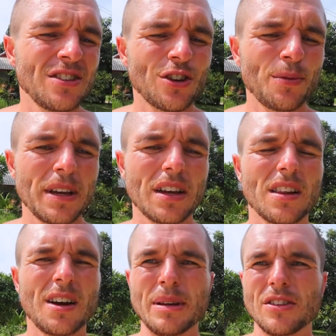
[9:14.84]
topic
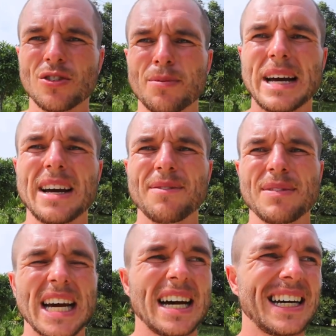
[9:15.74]
you'd like me to talk
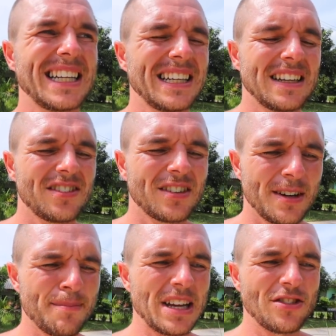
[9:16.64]
about that I didn't
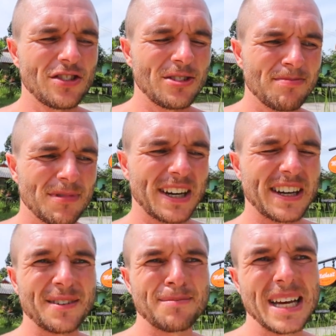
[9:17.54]
necessarily mention that
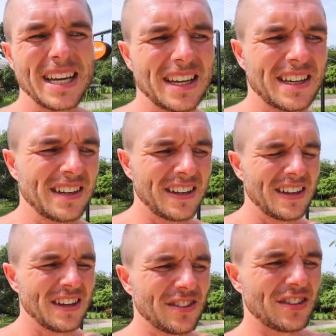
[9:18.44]
I could make
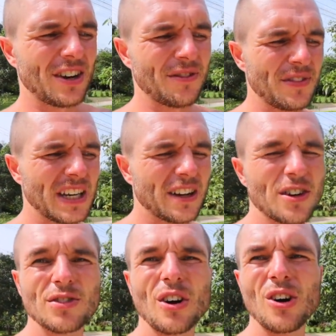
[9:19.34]
certain
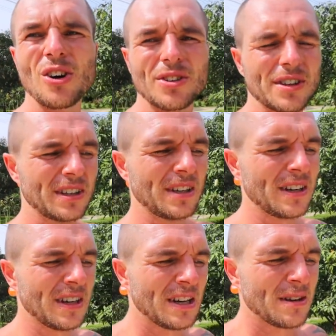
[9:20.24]
videos on,
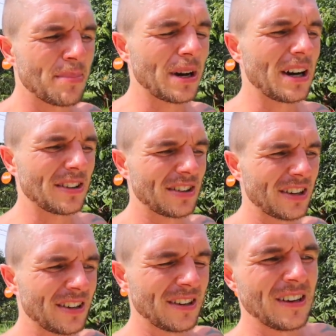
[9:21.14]

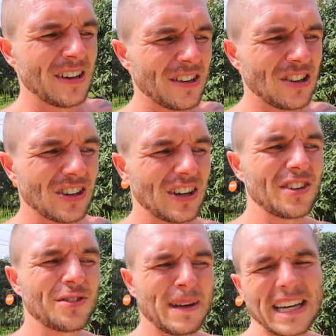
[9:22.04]
but you could
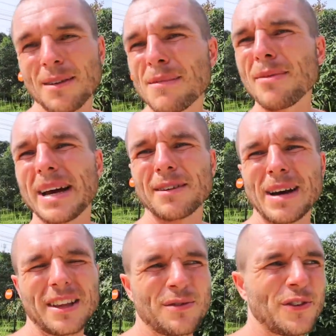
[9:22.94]
ask me and I might be able to
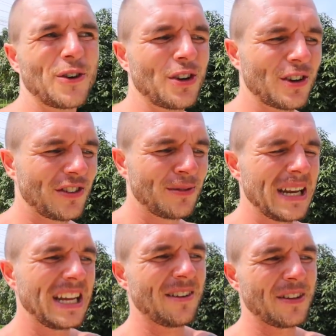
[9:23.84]
make them for you, because there's
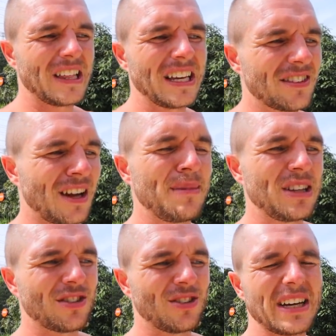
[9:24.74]
many other things that I'm
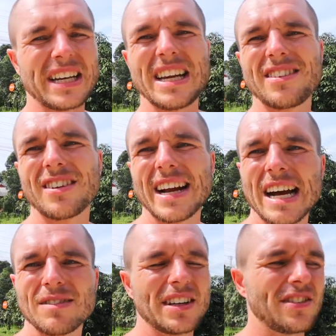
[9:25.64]
into that I necessarily
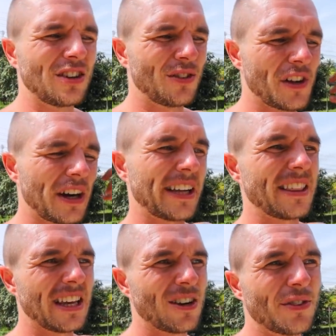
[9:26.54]
haven't listed off that I
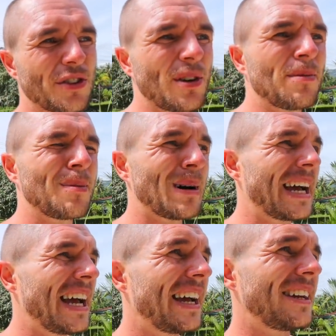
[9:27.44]
can think off the top of
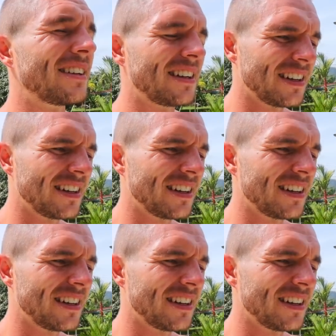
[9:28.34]
my head.